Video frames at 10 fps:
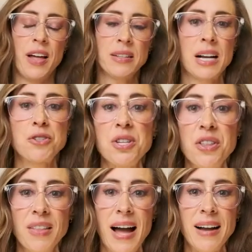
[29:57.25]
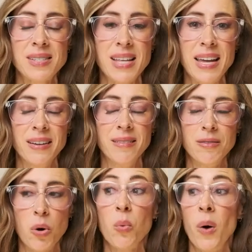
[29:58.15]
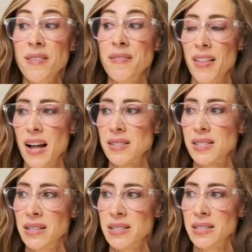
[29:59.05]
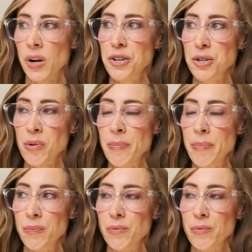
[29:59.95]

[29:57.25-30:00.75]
That's actually the last thing, or one of the last things I wanted to rem-